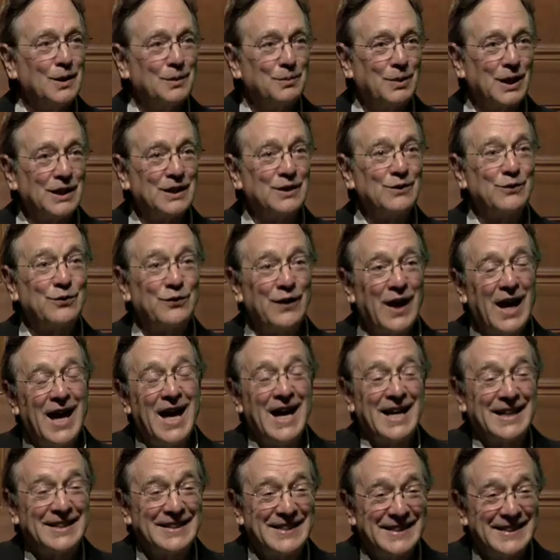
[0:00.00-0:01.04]
But in
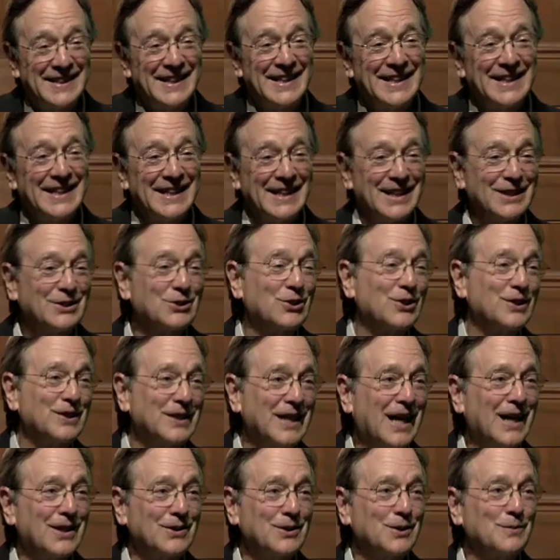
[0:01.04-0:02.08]
fact, it turned
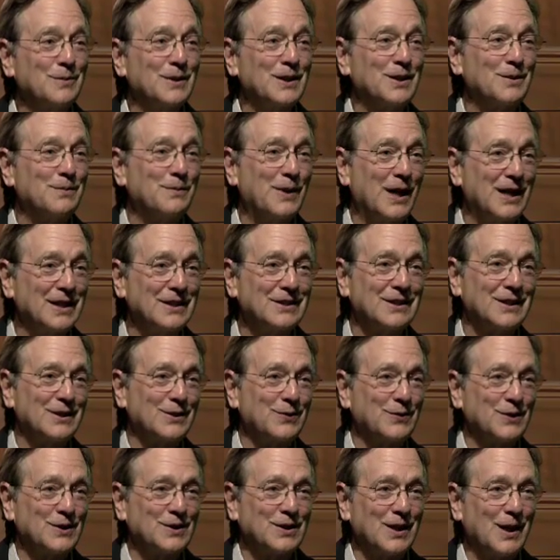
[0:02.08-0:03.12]
out to be the
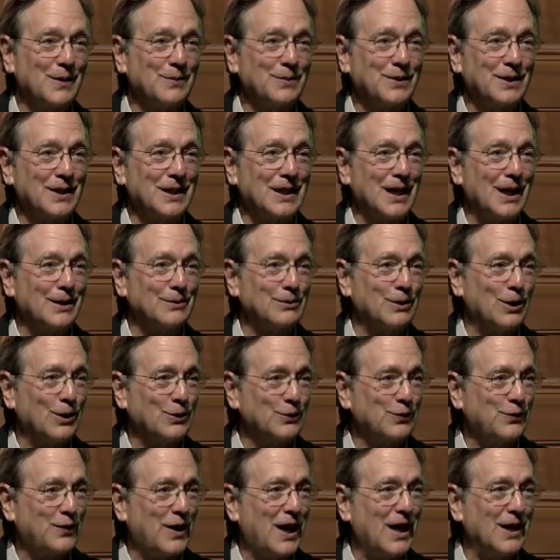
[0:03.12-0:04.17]
basis for something I
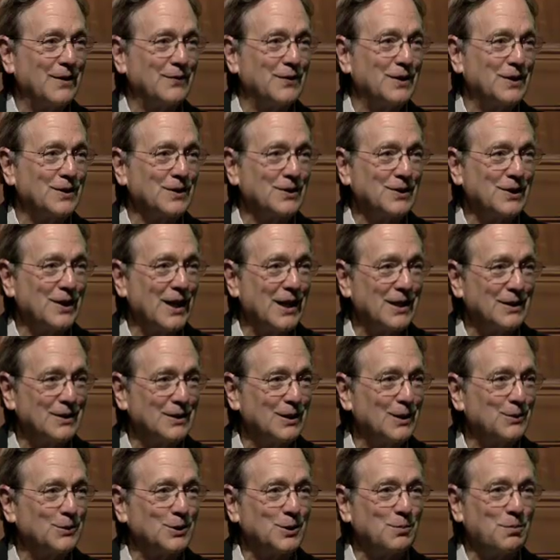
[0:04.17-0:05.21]
wrote 5 years later
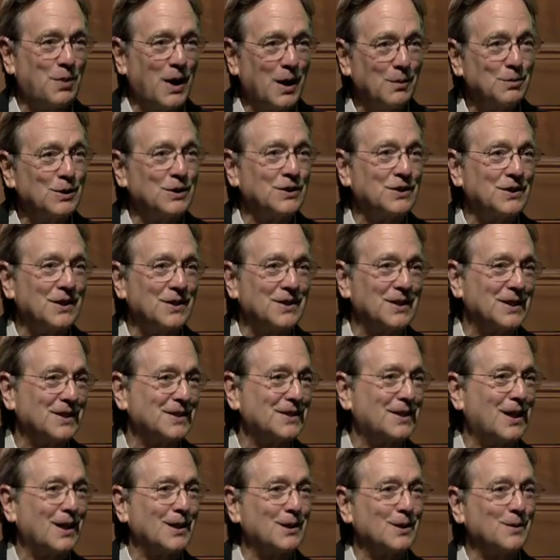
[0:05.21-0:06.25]
that was published in the
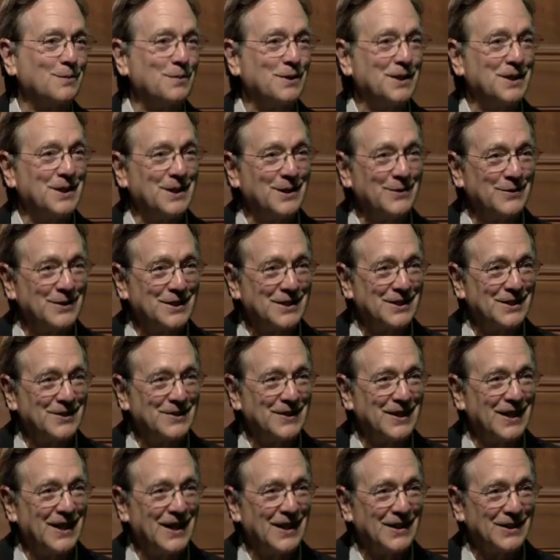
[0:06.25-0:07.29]
Encyclopedia of
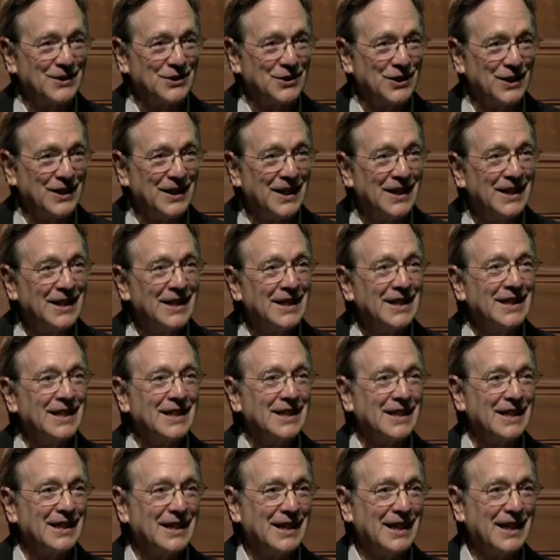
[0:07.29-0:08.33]
Assyriology,
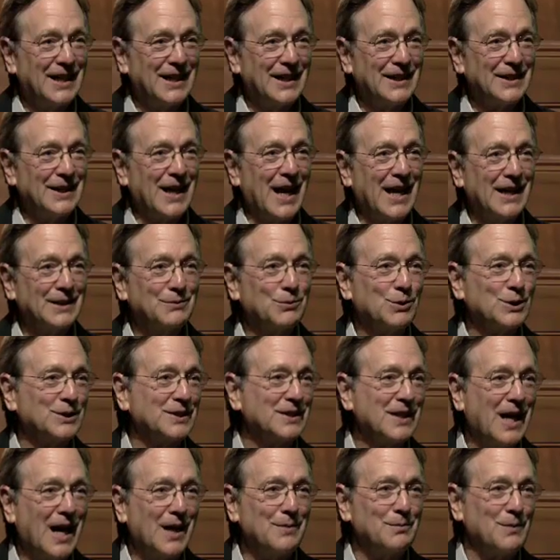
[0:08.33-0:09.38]
and was
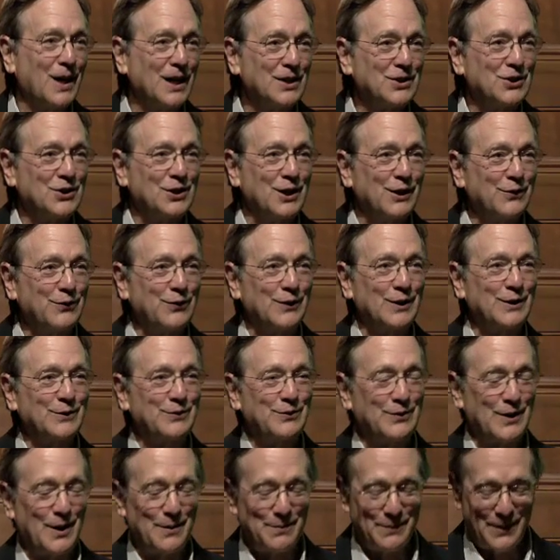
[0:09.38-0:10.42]
not much different
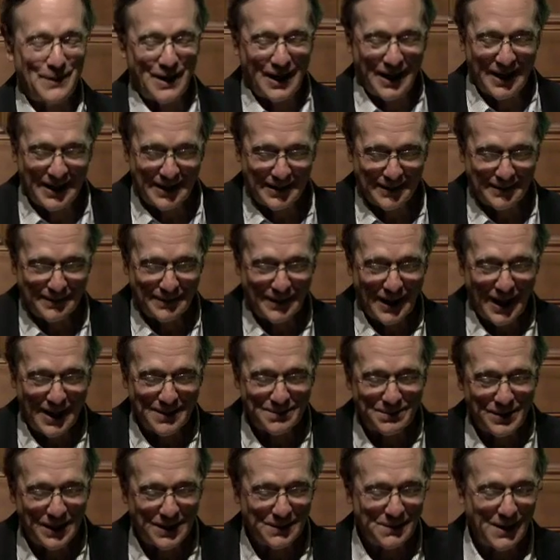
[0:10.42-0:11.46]
from my
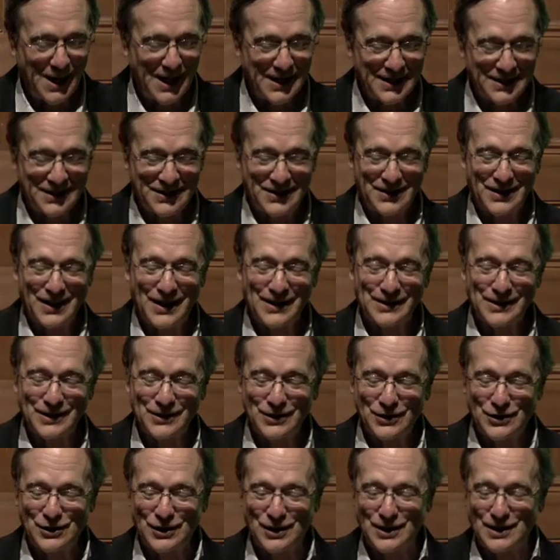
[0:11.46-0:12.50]
B-
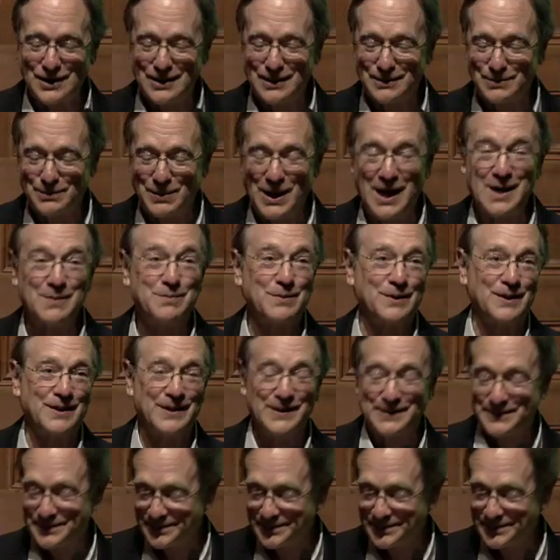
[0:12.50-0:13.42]
tongue-in-cheek paper.